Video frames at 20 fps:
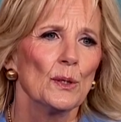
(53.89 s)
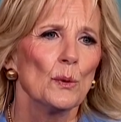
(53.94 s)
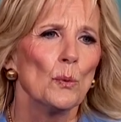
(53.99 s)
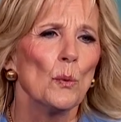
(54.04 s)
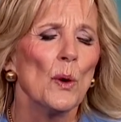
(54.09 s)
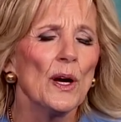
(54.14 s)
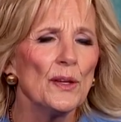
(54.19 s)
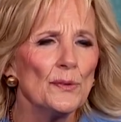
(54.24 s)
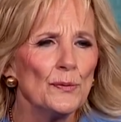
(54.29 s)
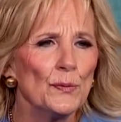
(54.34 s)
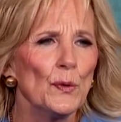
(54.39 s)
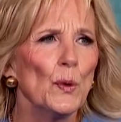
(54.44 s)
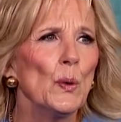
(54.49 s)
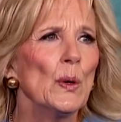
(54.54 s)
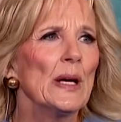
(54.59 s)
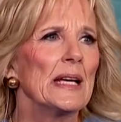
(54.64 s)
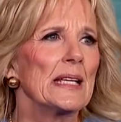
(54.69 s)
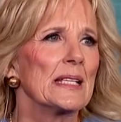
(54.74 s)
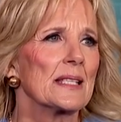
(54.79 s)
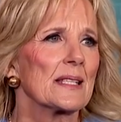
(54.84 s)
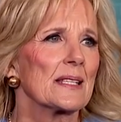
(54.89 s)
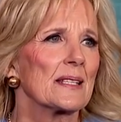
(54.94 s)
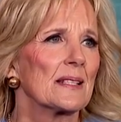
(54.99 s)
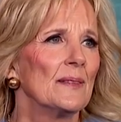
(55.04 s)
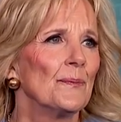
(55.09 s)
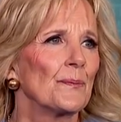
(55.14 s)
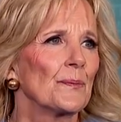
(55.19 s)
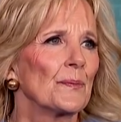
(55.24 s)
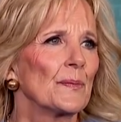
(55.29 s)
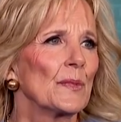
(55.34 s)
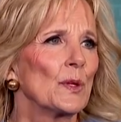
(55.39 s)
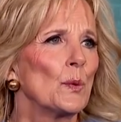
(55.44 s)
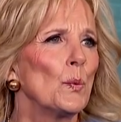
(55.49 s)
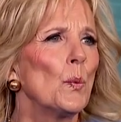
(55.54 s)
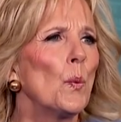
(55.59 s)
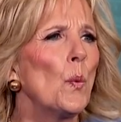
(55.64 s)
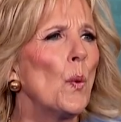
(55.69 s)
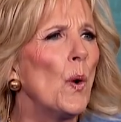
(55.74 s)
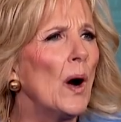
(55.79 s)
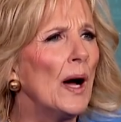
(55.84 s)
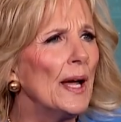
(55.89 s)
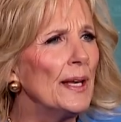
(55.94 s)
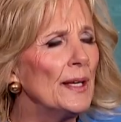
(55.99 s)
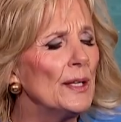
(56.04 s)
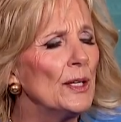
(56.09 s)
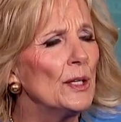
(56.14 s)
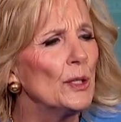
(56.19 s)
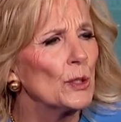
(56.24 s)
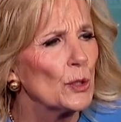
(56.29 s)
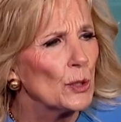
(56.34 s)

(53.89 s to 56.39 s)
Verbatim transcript: one voice, one